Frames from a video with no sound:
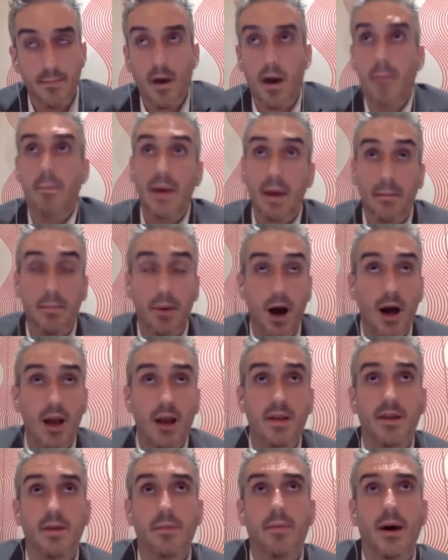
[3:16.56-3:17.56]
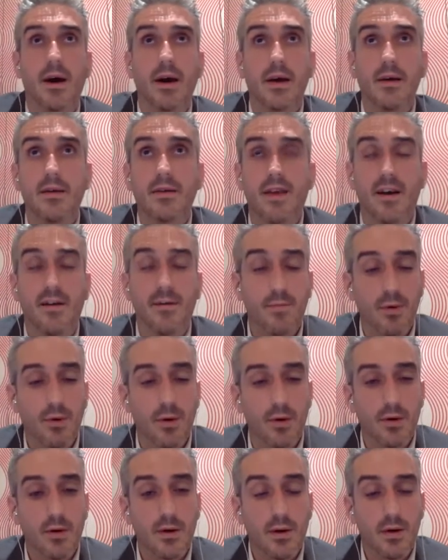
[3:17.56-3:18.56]
being piloted by
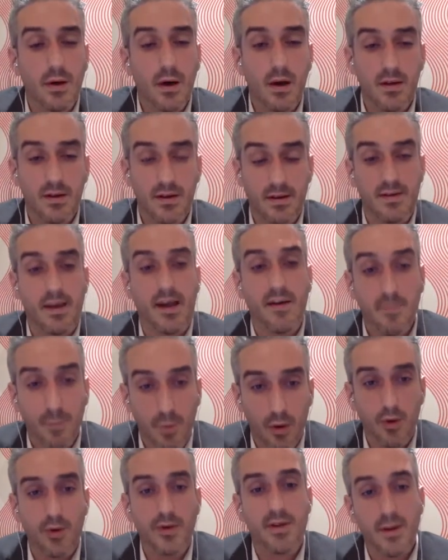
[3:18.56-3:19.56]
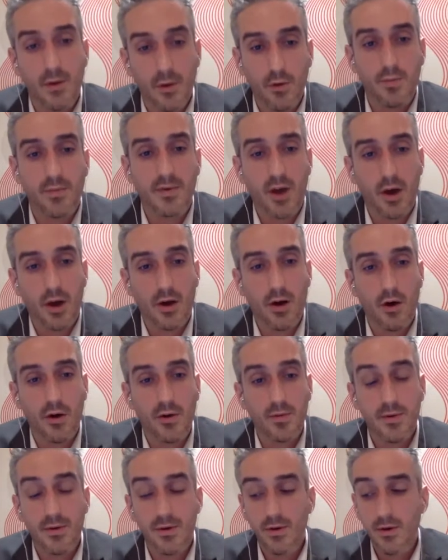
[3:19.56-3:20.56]
Southport and Ormskirk
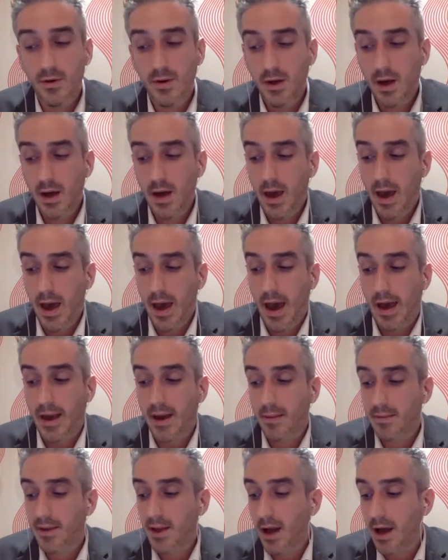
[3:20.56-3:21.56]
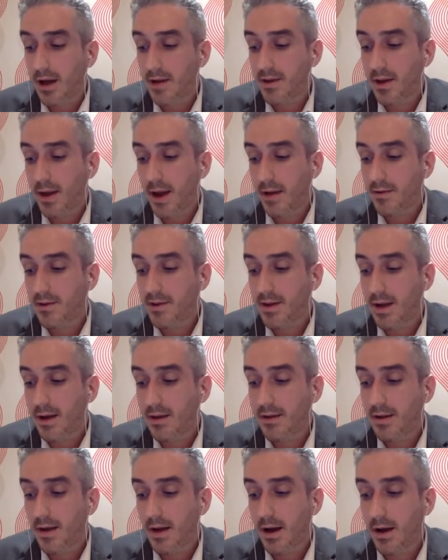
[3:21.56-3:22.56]
Hospital, and I'm delighted to announce
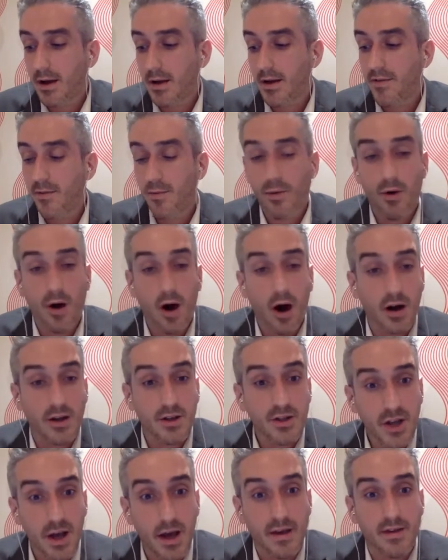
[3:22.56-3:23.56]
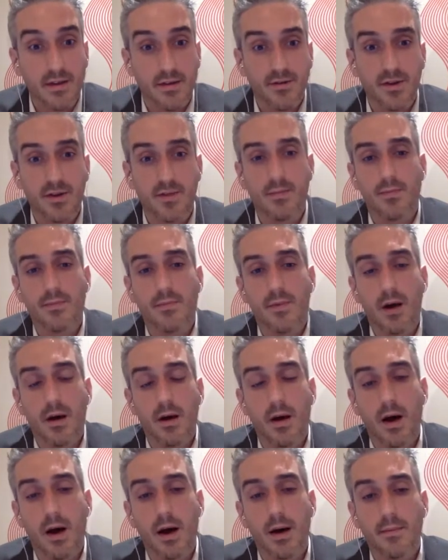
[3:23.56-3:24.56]
that Liverpool Heart and Chest have just
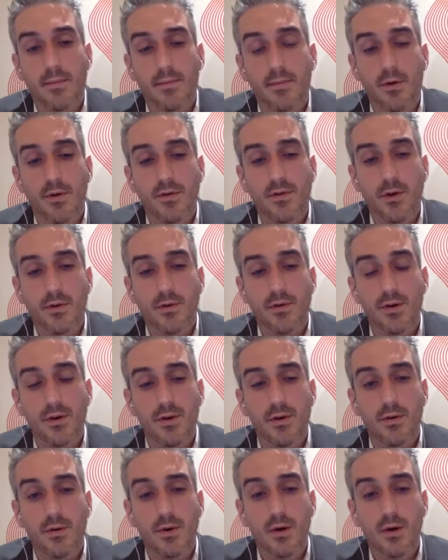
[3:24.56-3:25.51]
moved on to